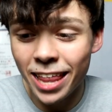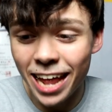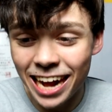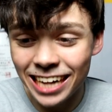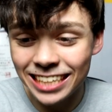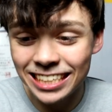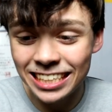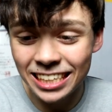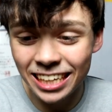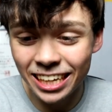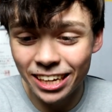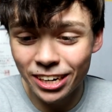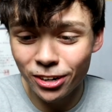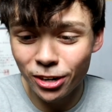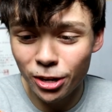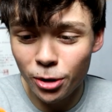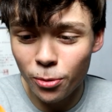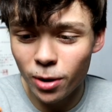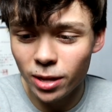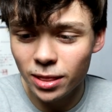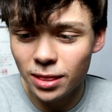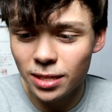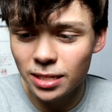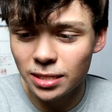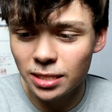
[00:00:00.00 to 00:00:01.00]
that's literally
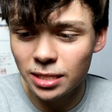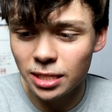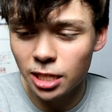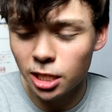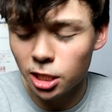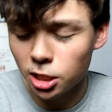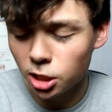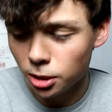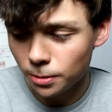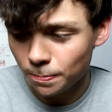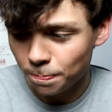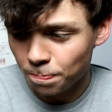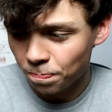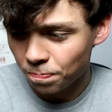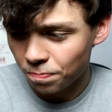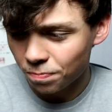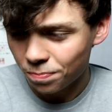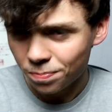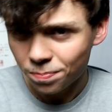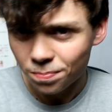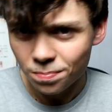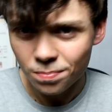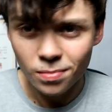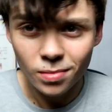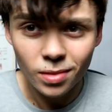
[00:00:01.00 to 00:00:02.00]
what this is.
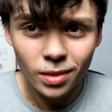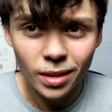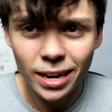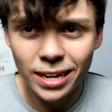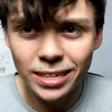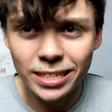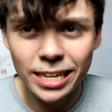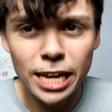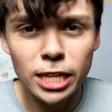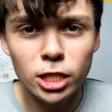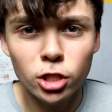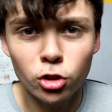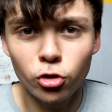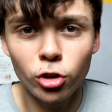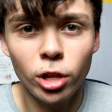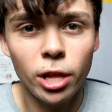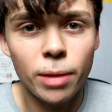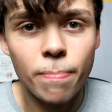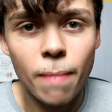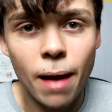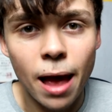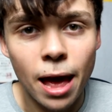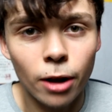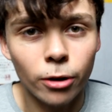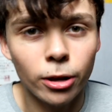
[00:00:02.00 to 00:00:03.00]
It tastes really
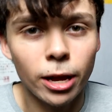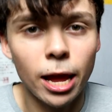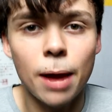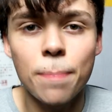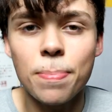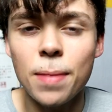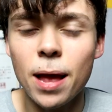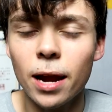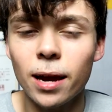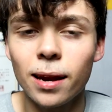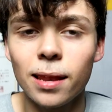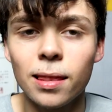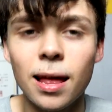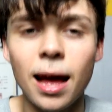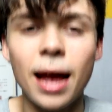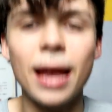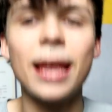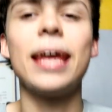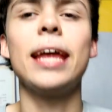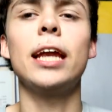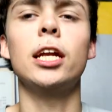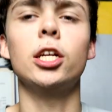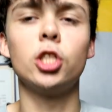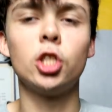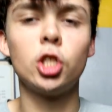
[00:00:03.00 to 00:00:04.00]
bad, okay? I'm not gonna lie,
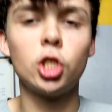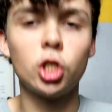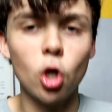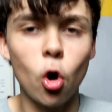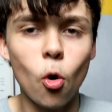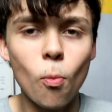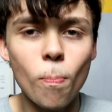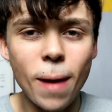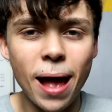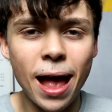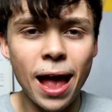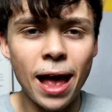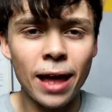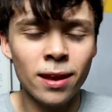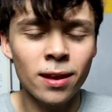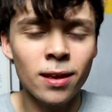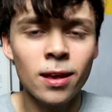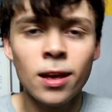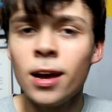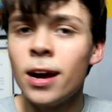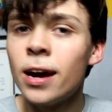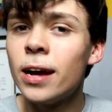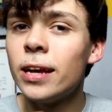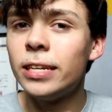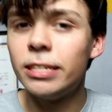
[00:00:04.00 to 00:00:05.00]
it is so bad.
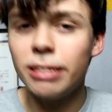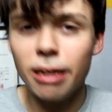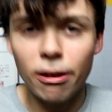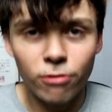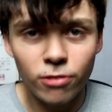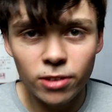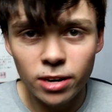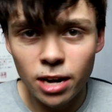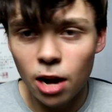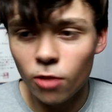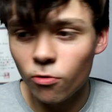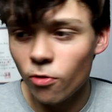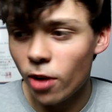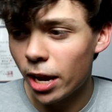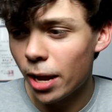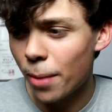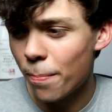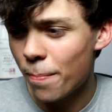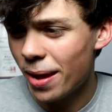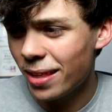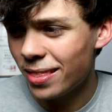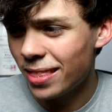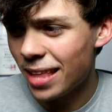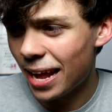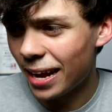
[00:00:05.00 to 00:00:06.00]
Definitely not
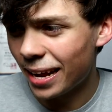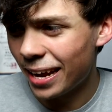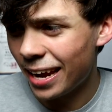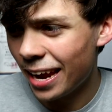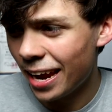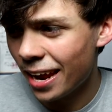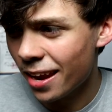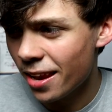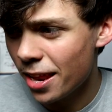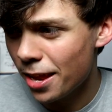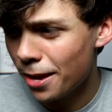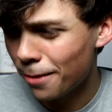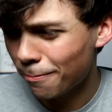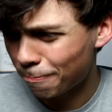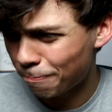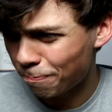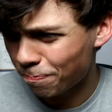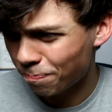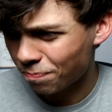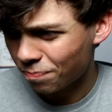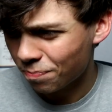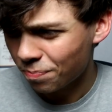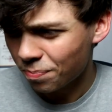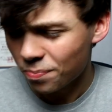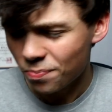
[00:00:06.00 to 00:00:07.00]
recommend that candy.
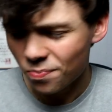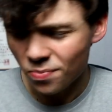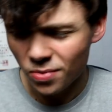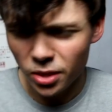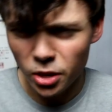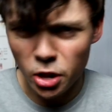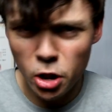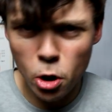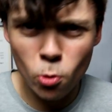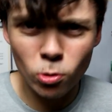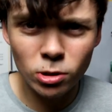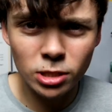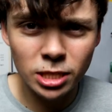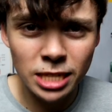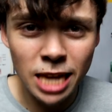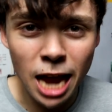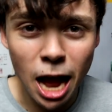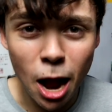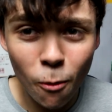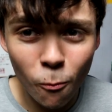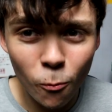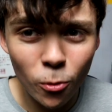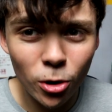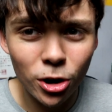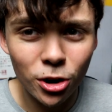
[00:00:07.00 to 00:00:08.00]
It was
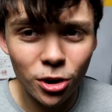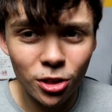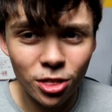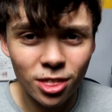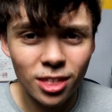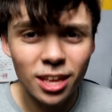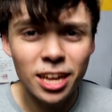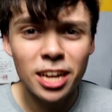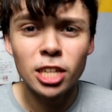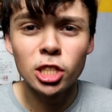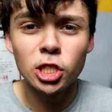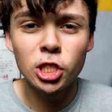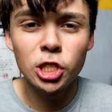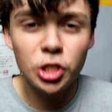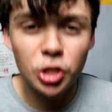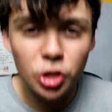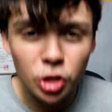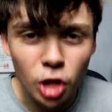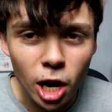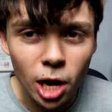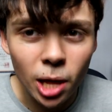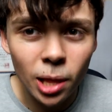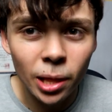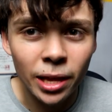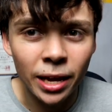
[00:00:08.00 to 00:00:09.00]
not worth
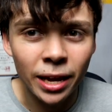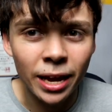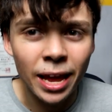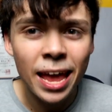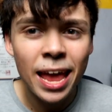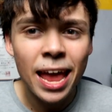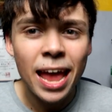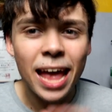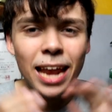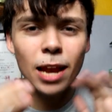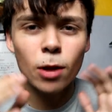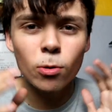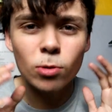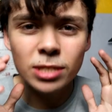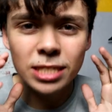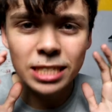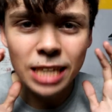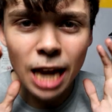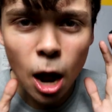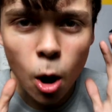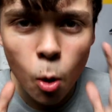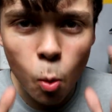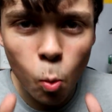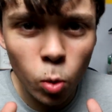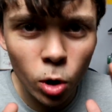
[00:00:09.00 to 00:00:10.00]
struggling, and it was
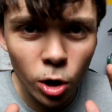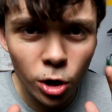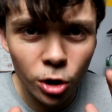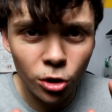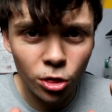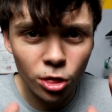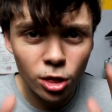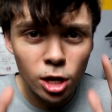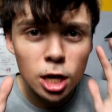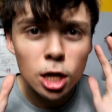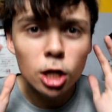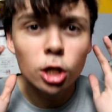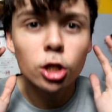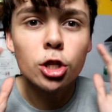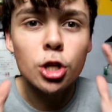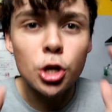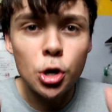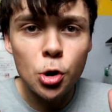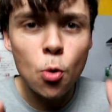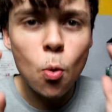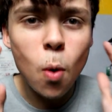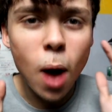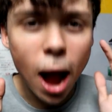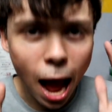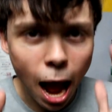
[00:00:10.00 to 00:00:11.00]
not worth
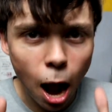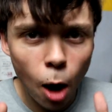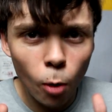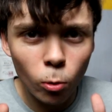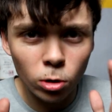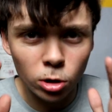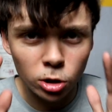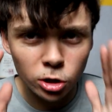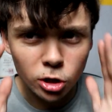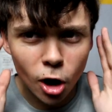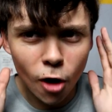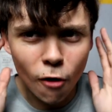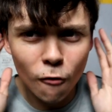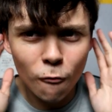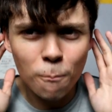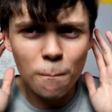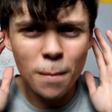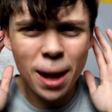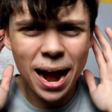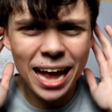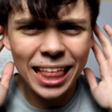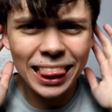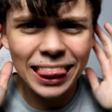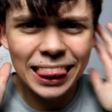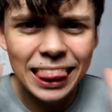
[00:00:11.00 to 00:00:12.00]
two hours of
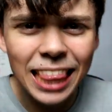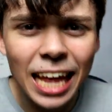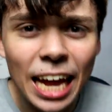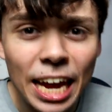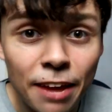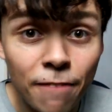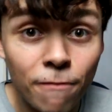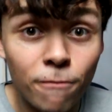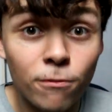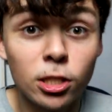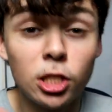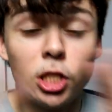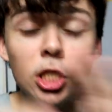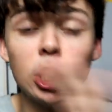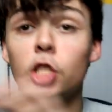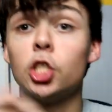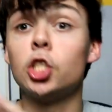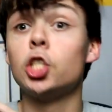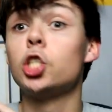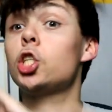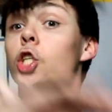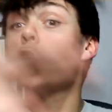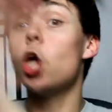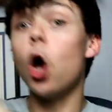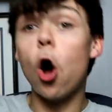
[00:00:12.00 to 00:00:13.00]
my life
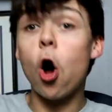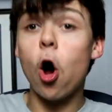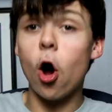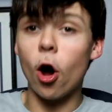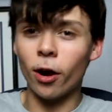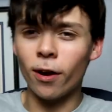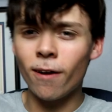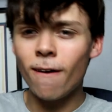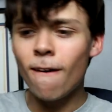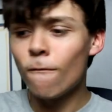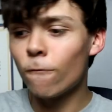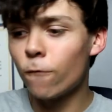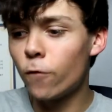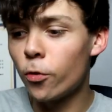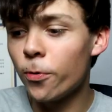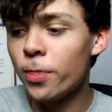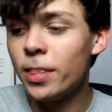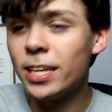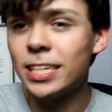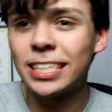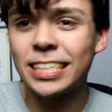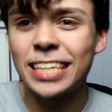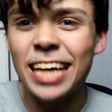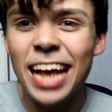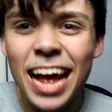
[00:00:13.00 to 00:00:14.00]
just gone for
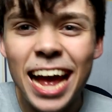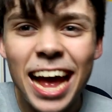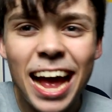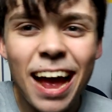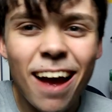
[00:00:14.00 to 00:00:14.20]
this